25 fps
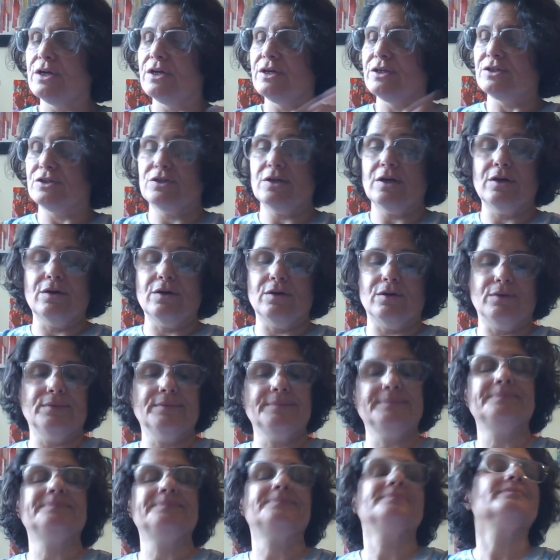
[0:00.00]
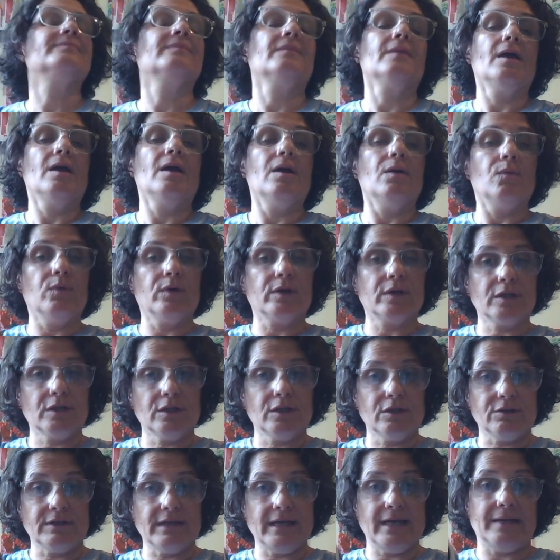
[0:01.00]
So we're going to
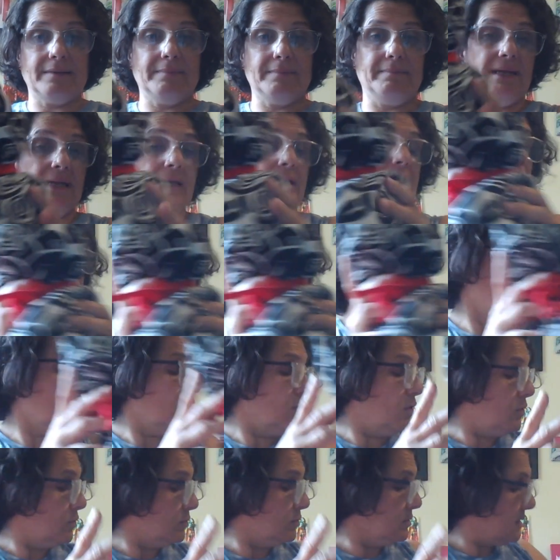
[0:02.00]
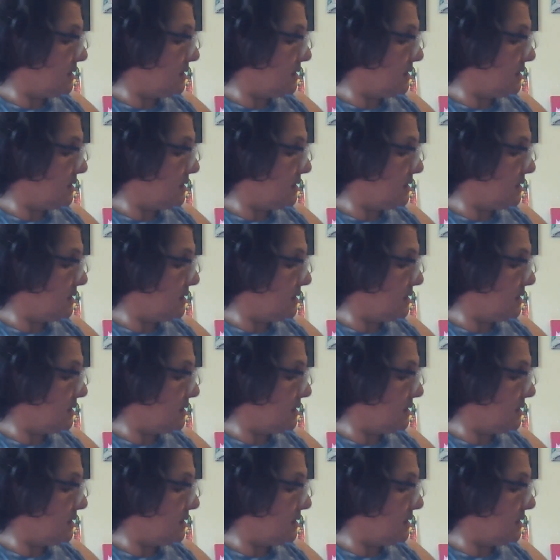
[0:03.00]
learn how to make our own